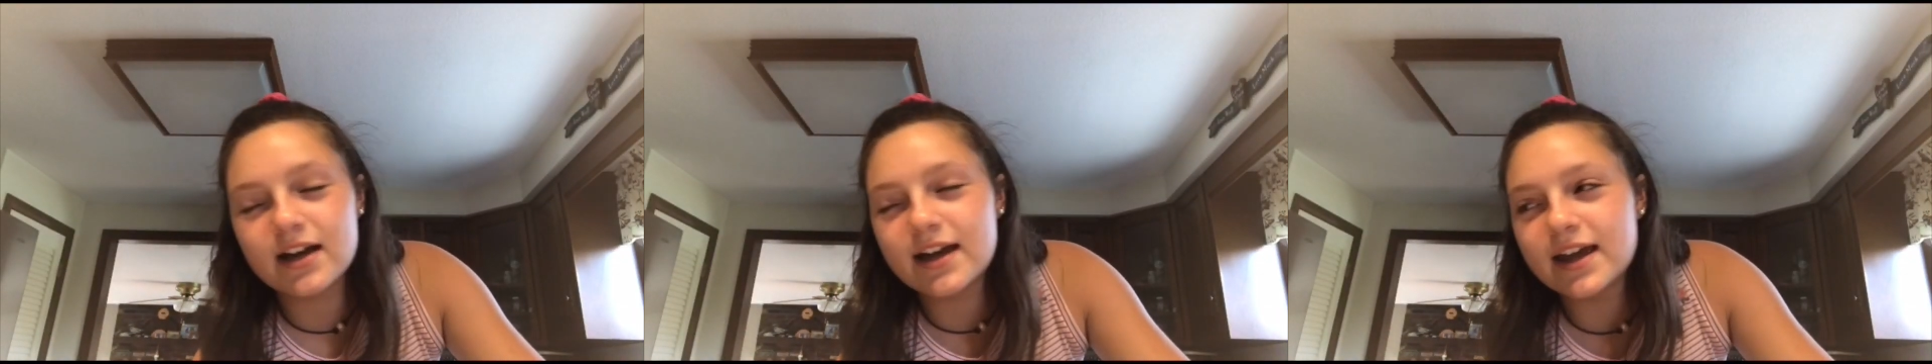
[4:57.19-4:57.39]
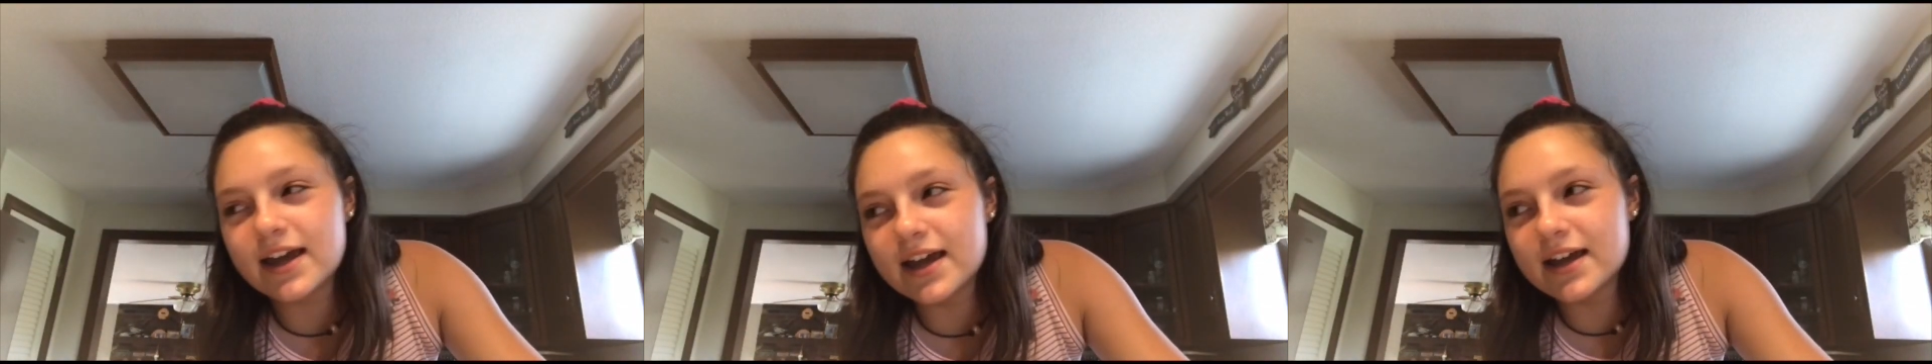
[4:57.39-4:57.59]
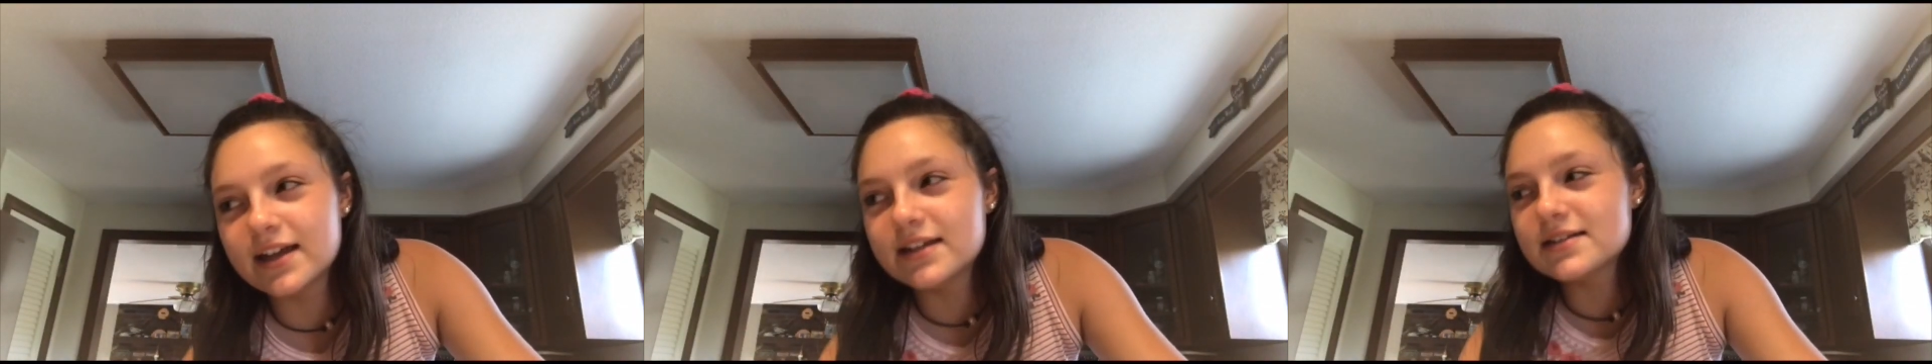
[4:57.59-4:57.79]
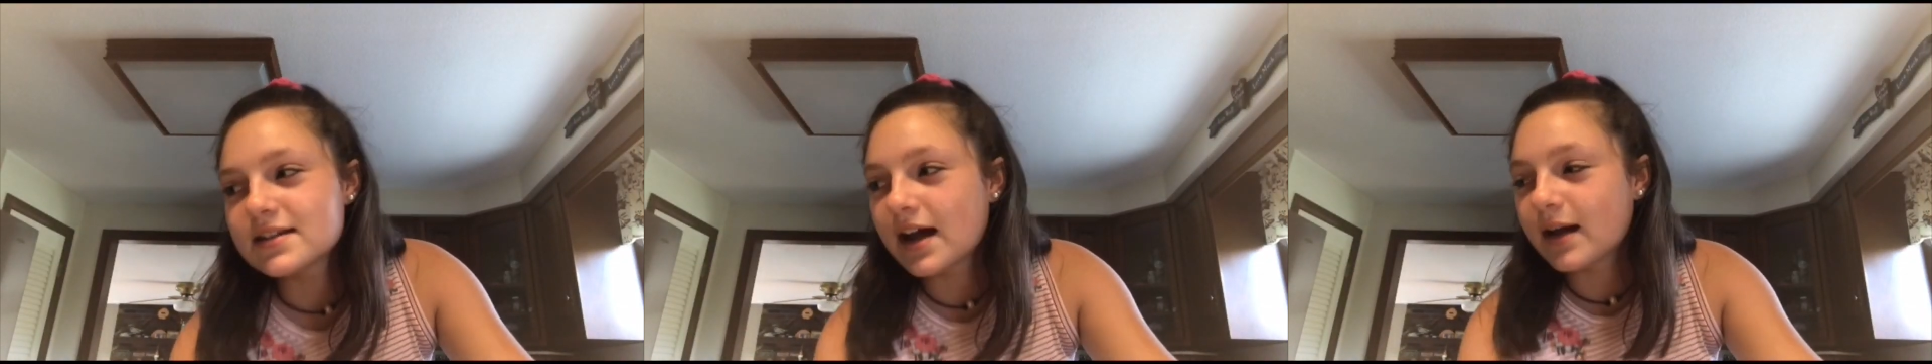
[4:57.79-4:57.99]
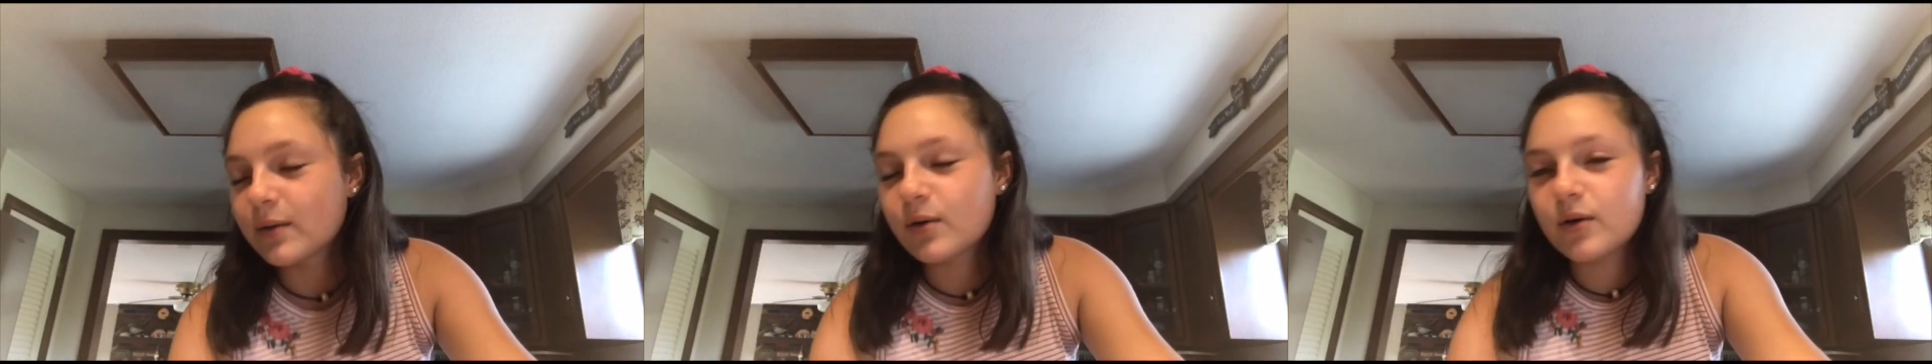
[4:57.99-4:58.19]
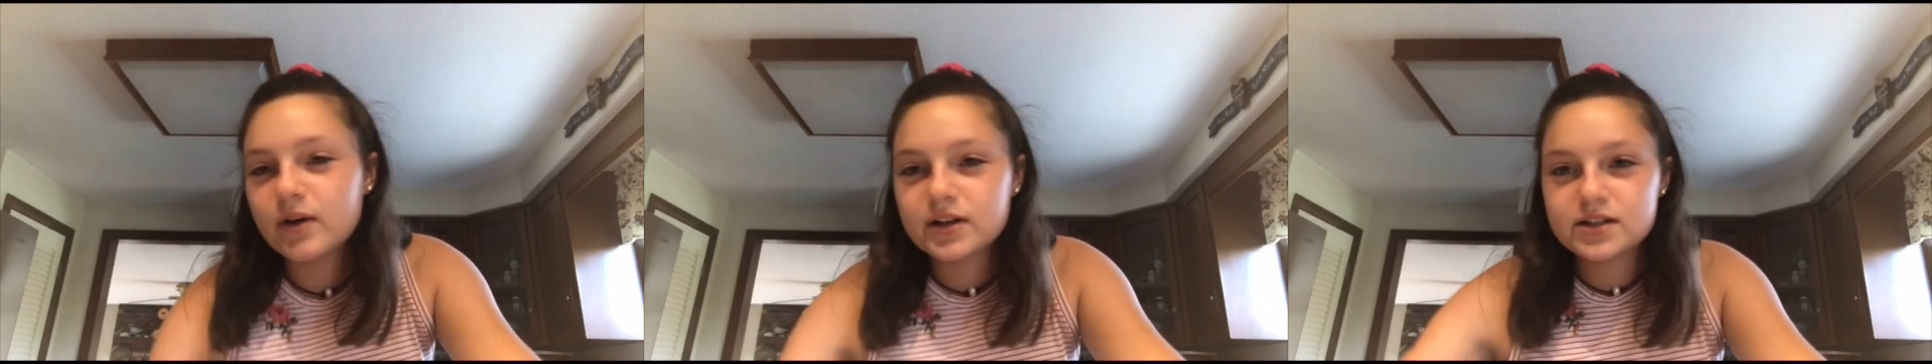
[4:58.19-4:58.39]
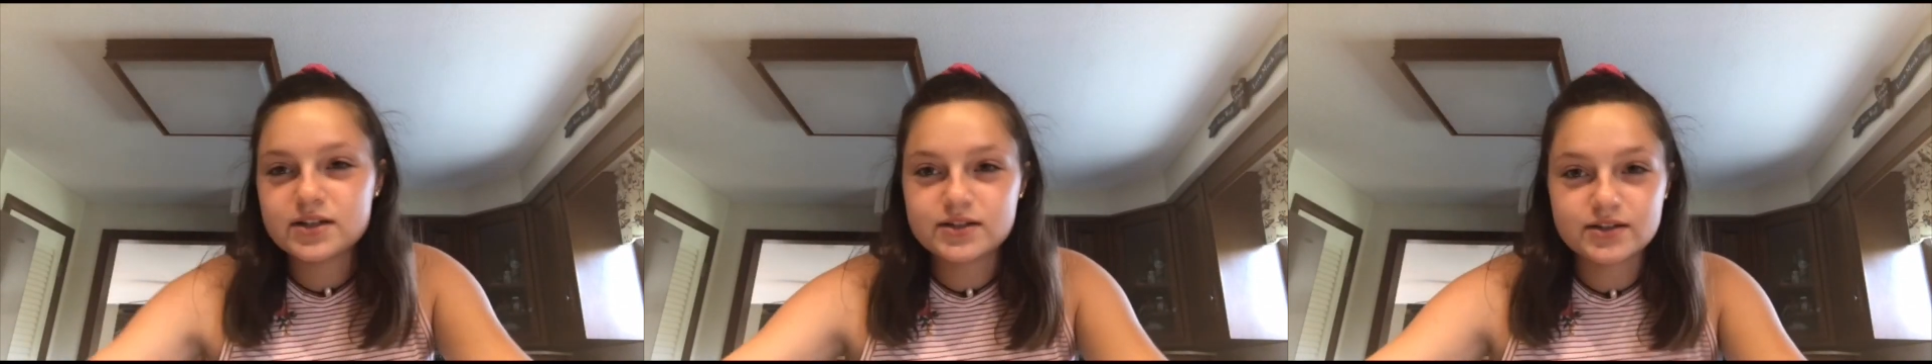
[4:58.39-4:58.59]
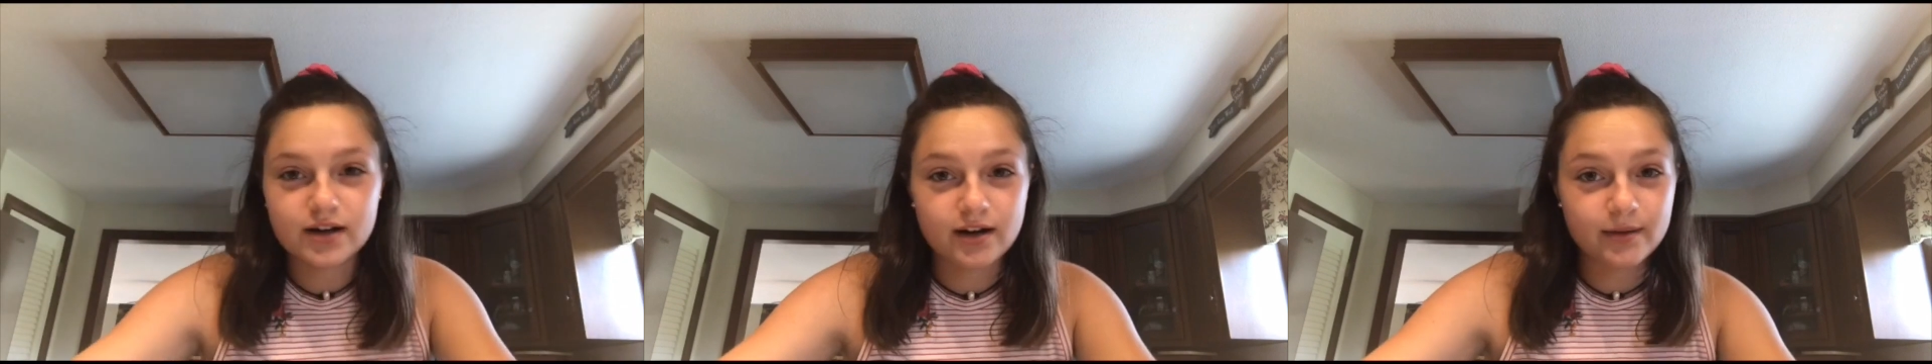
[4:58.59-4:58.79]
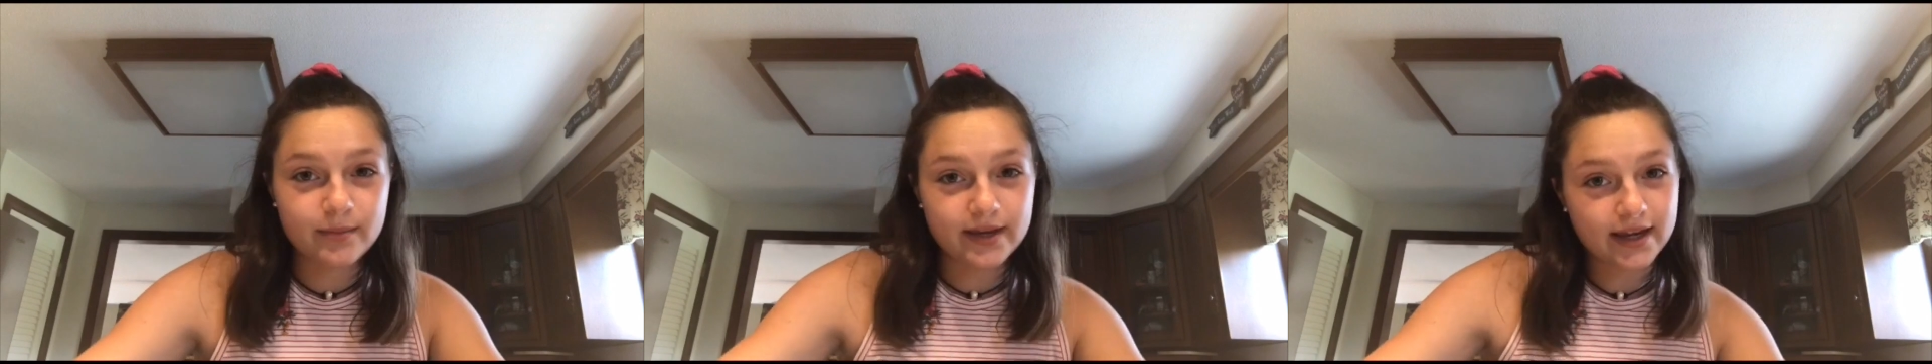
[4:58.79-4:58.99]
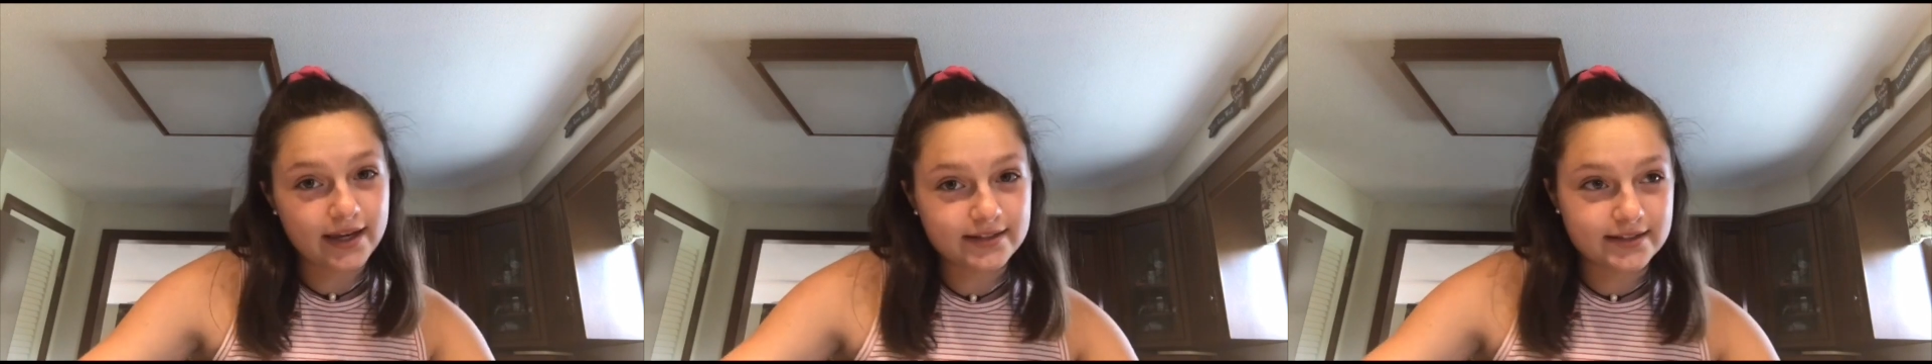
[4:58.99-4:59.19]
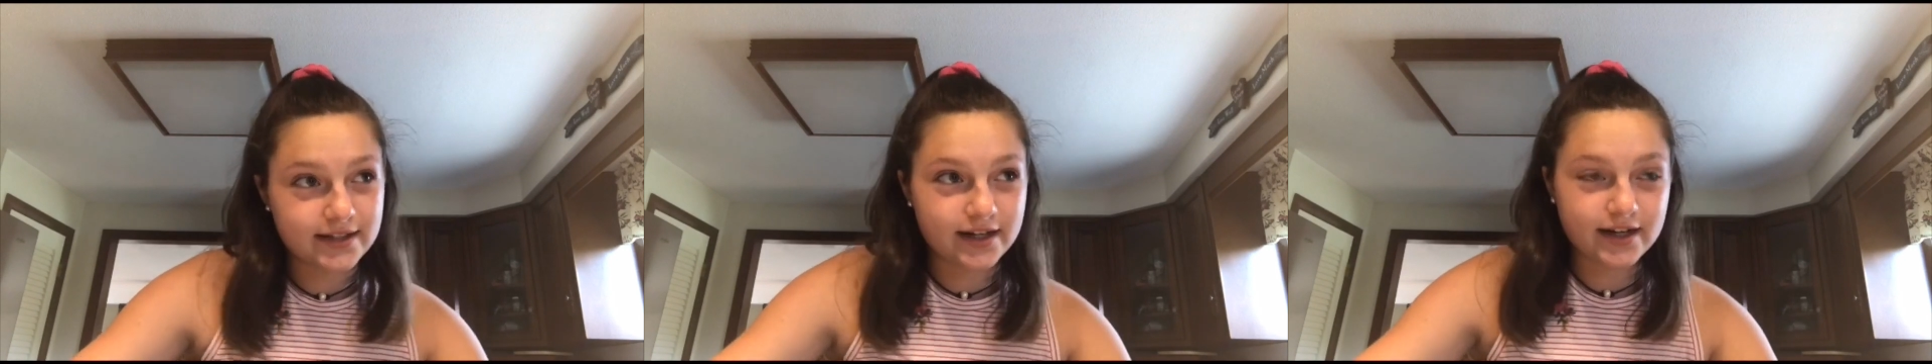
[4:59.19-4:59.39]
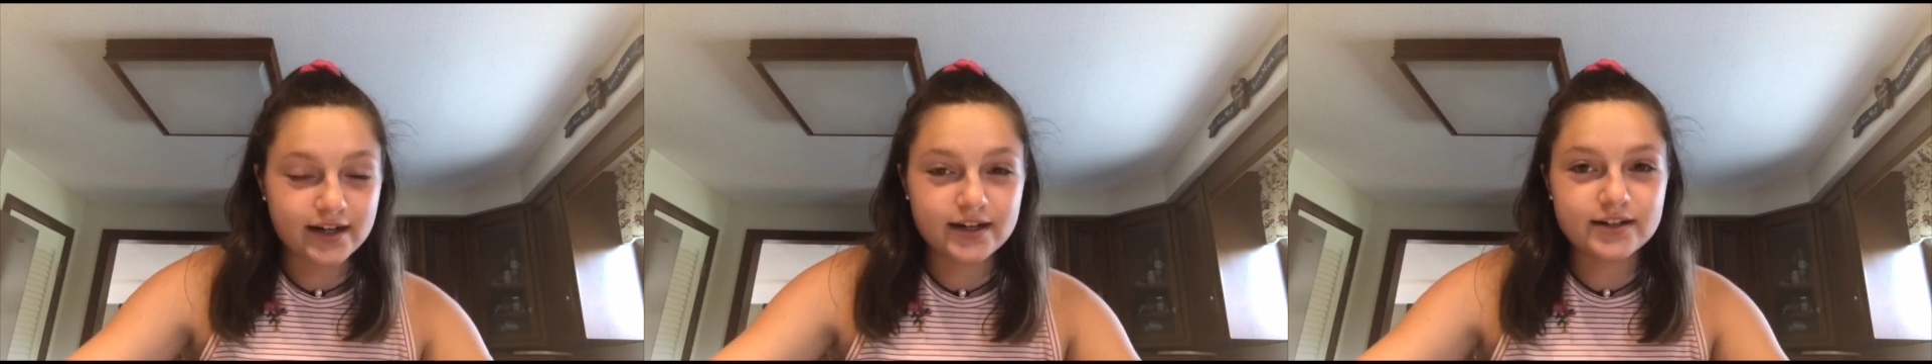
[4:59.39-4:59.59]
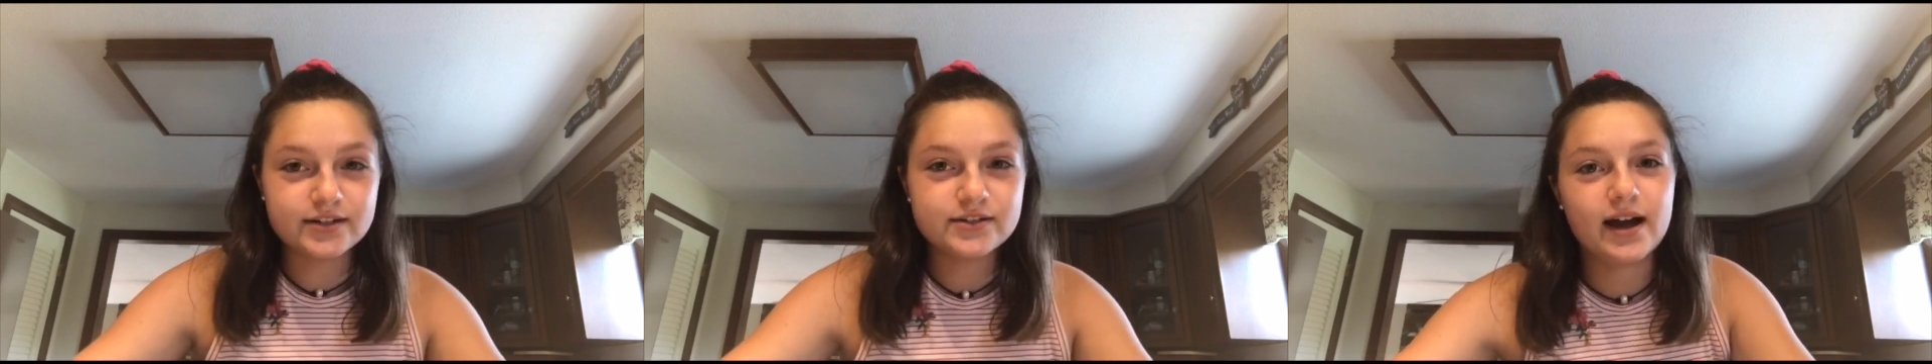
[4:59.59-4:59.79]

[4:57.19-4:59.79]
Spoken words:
and I'm going to start making dinner.